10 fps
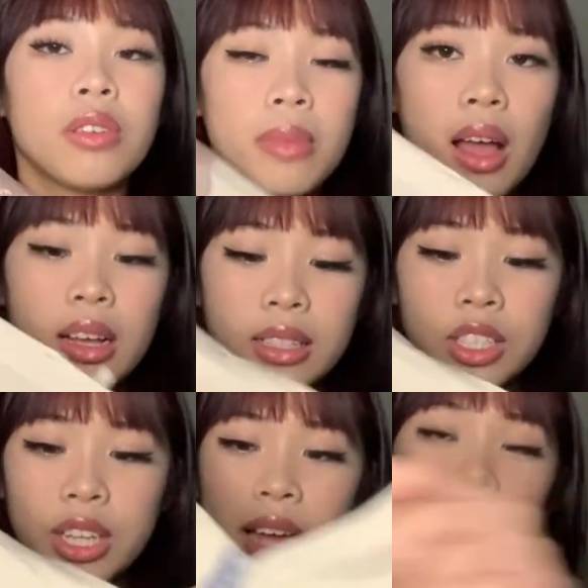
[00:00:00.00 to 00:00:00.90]
from Ugly
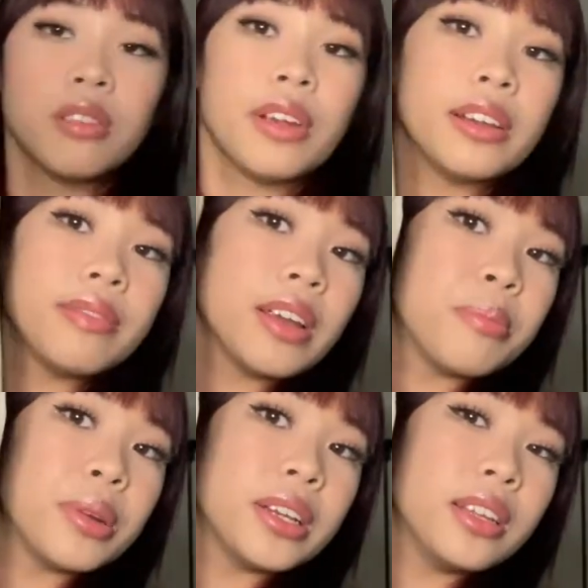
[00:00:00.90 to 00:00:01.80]
Shadow. Very very
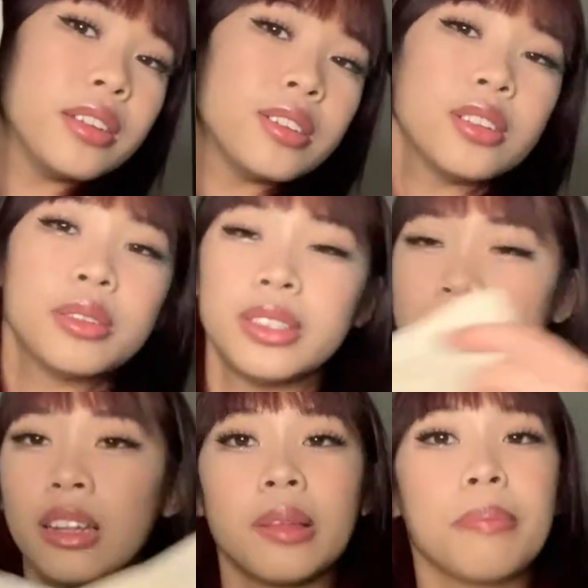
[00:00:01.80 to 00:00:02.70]
pretty, there's no design on the